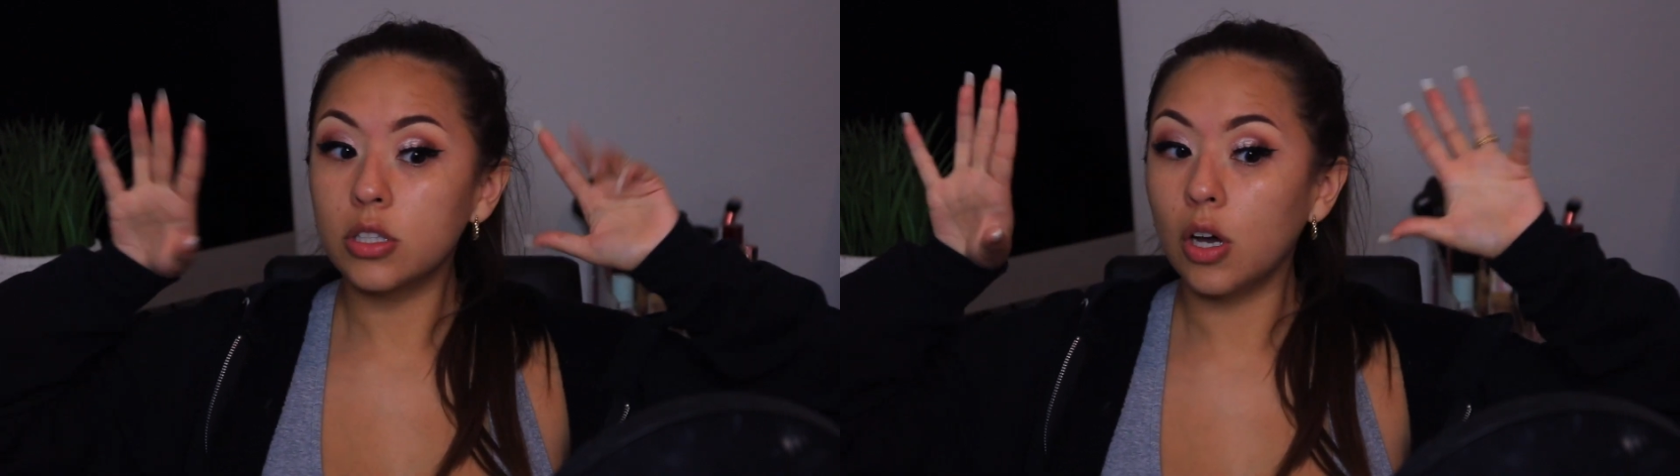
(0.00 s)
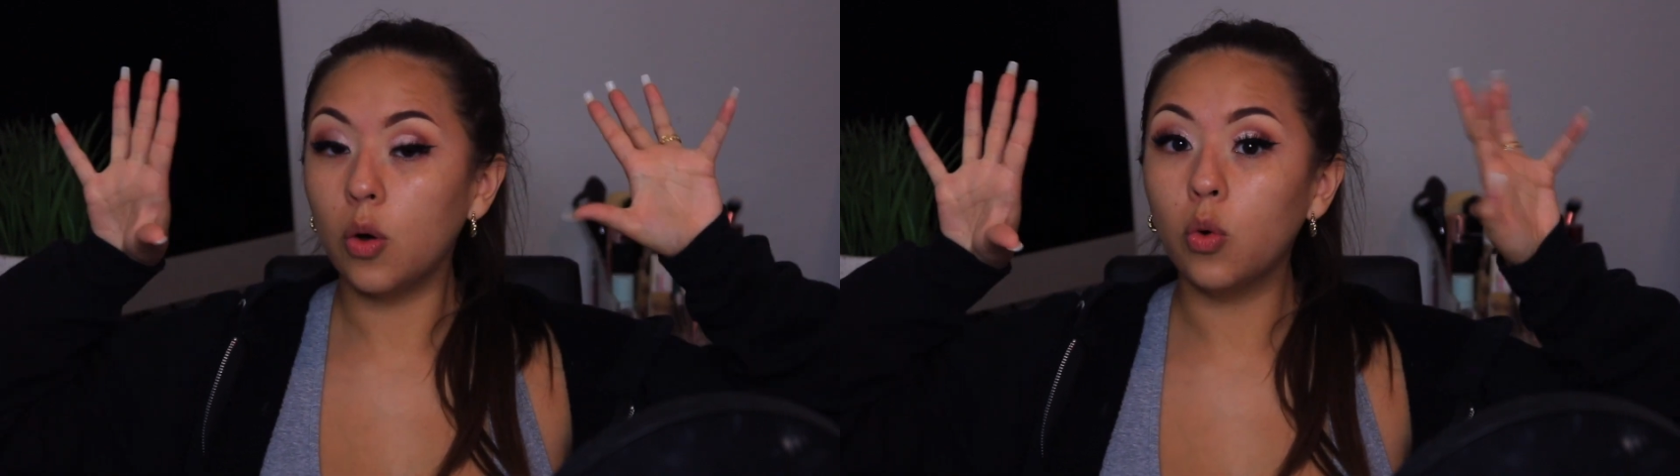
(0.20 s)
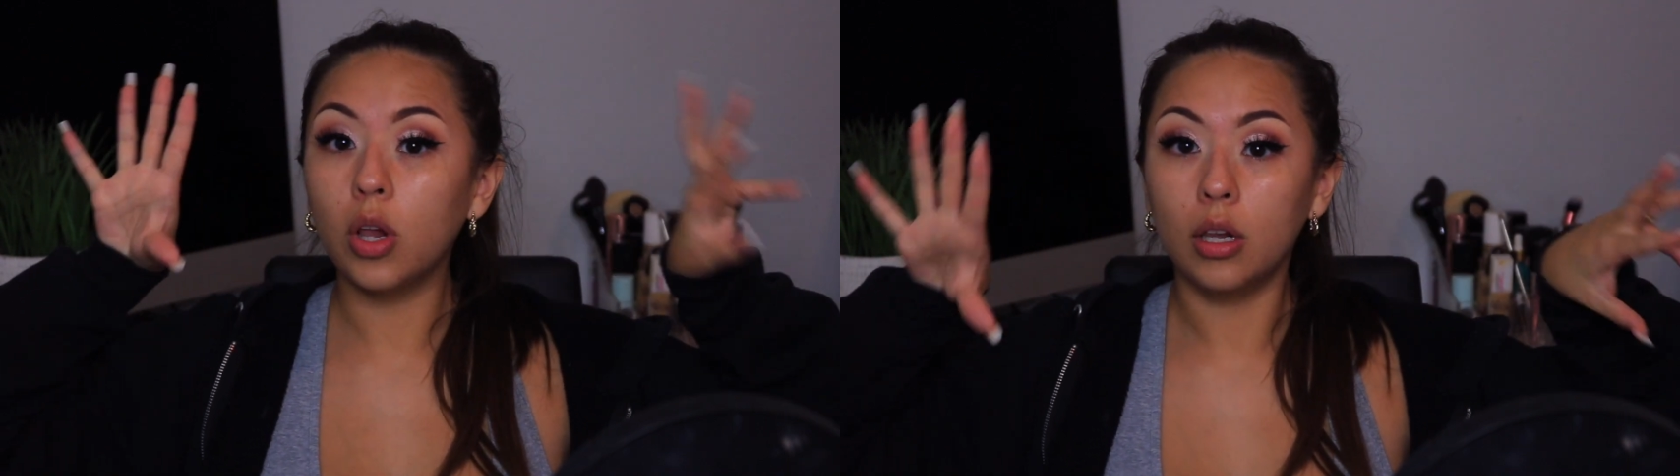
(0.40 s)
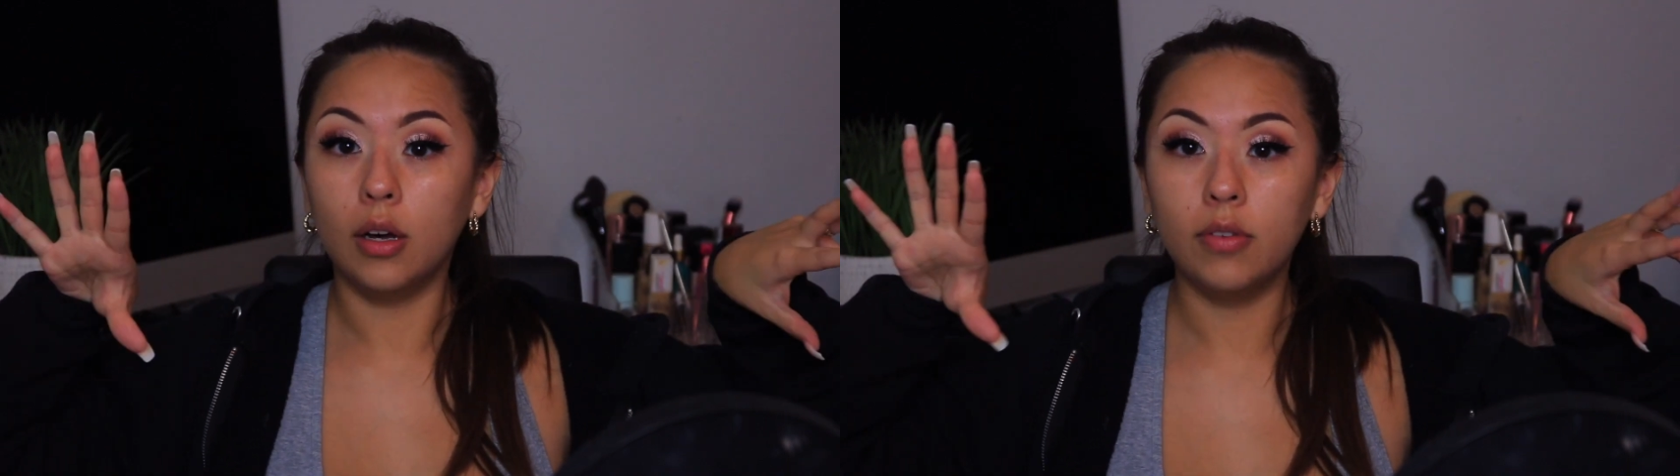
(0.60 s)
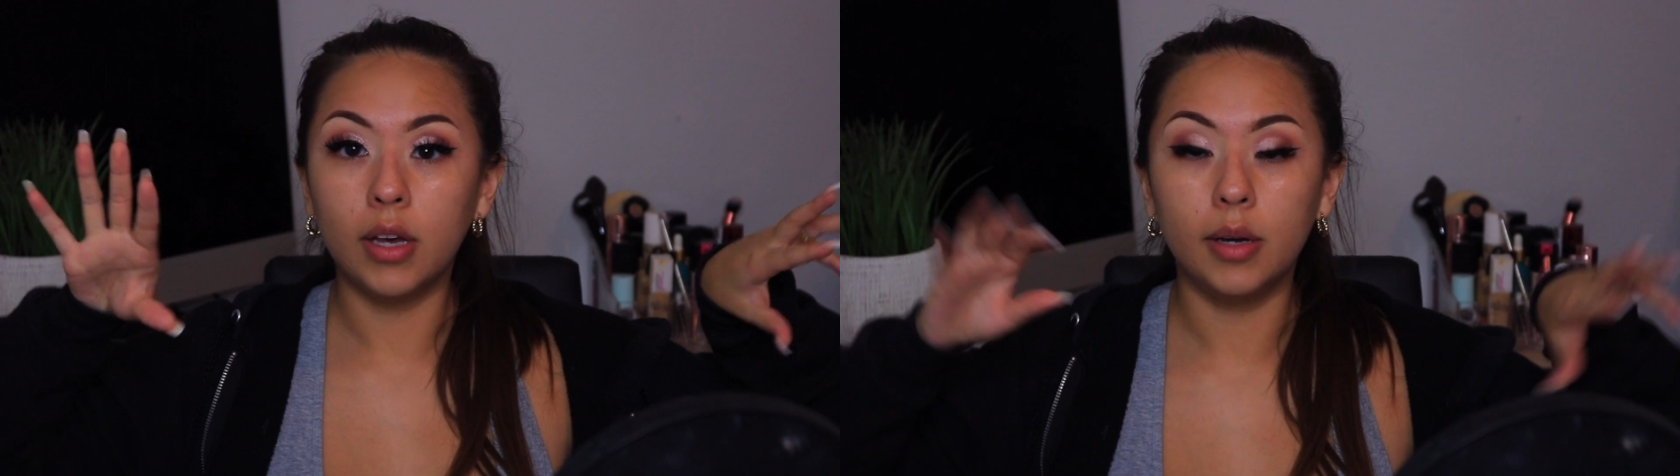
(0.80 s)
so
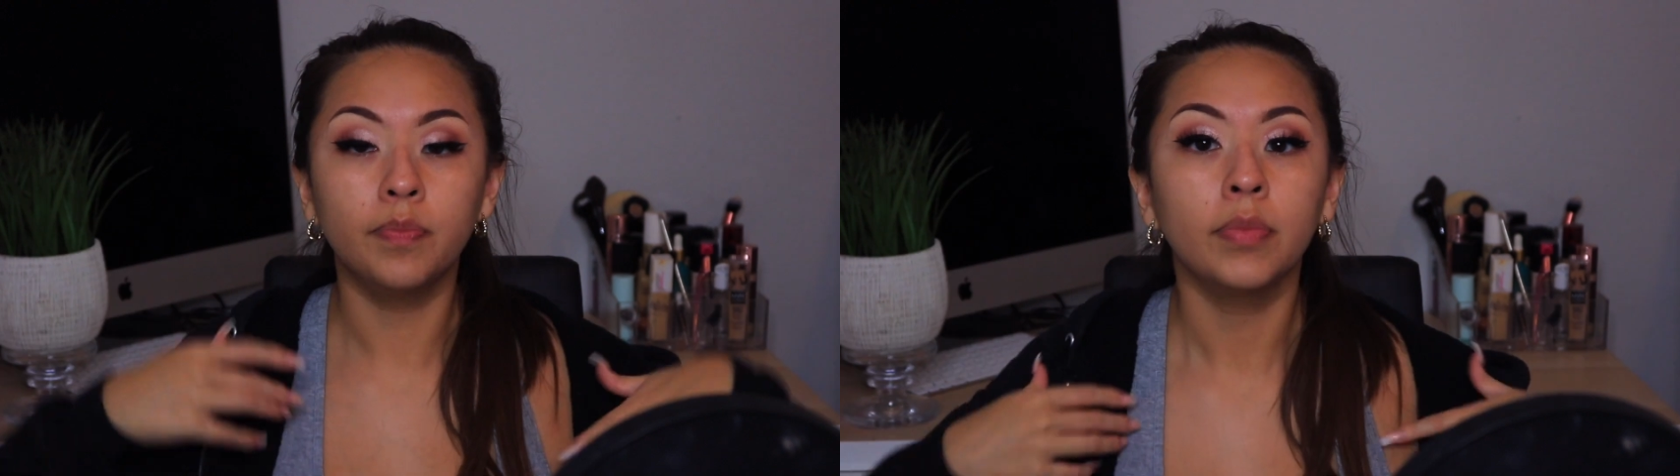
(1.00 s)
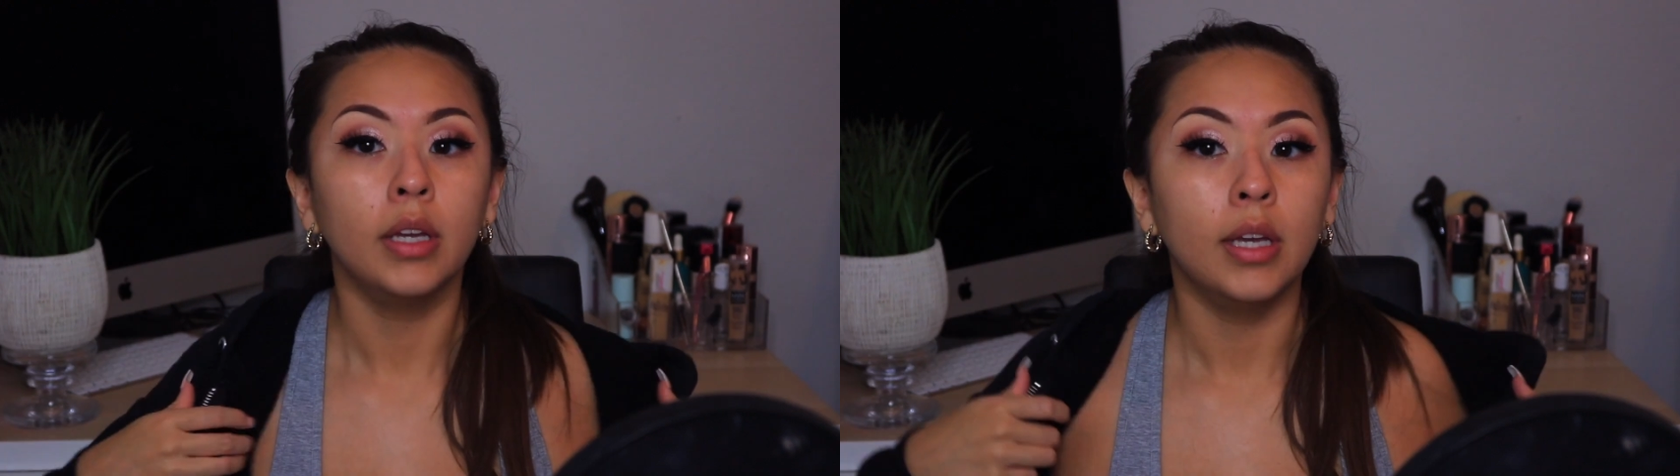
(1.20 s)
love them.